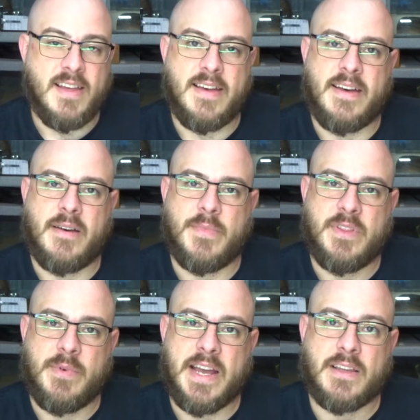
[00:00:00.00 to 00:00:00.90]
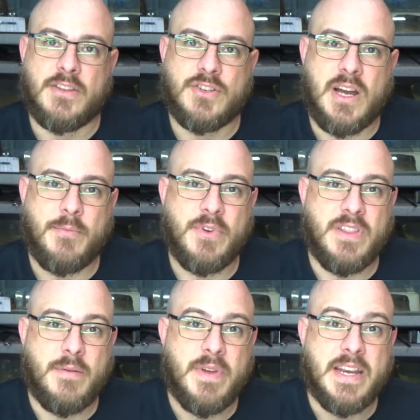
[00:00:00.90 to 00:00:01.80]
um, in the back of the shop with
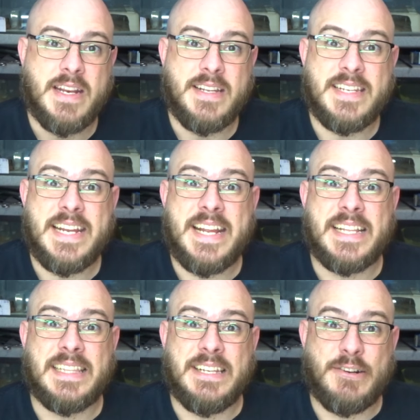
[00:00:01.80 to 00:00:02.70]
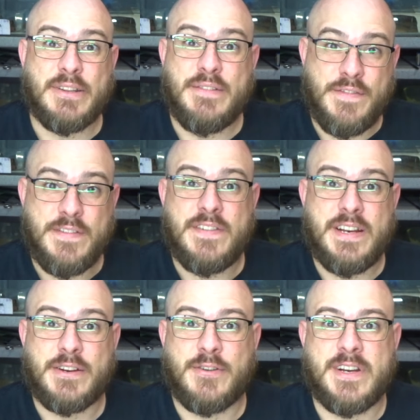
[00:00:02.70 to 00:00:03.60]
them and it is hitting literally 50
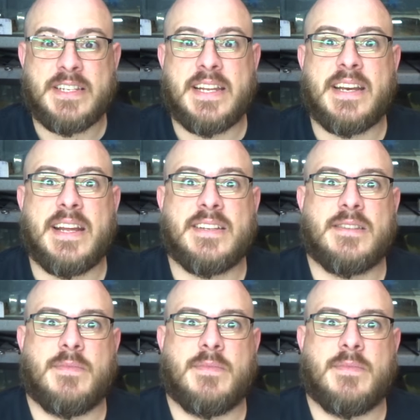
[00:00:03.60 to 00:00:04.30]
degrees at night some